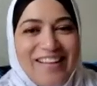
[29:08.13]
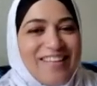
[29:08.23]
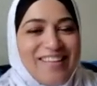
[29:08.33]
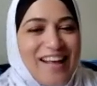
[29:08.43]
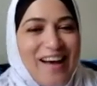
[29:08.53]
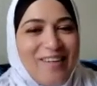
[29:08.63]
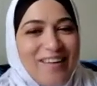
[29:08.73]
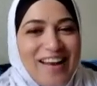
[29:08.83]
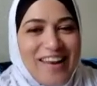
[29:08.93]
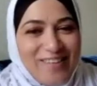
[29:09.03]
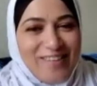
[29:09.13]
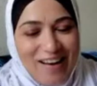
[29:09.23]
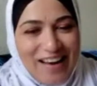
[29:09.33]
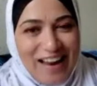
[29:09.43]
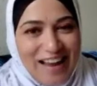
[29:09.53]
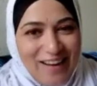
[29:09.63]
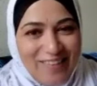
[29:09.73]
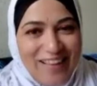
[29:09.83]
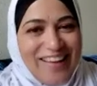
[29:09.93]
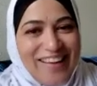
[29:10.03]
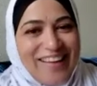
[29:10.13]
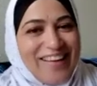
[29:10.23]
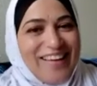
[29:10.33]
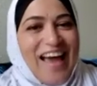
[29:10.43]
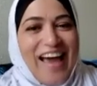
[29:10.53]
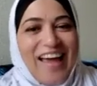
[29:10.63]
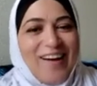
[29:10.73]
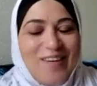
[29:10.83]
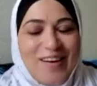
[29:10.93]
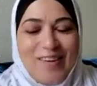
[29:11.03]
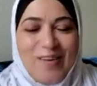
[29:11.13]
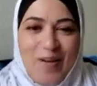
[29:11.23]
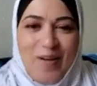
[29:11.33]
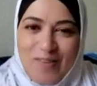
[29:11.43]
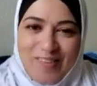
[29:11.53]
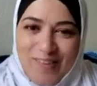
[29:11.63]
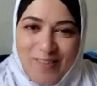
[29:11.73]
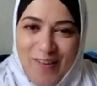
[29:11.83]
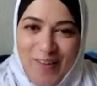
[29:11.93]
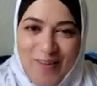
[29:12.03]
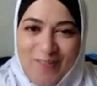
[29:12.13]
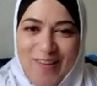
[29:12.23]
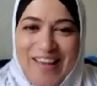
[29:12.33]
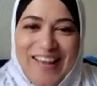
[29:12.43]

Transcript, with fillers: this is not what I need right now. Like, I don't want to do my physical therapy."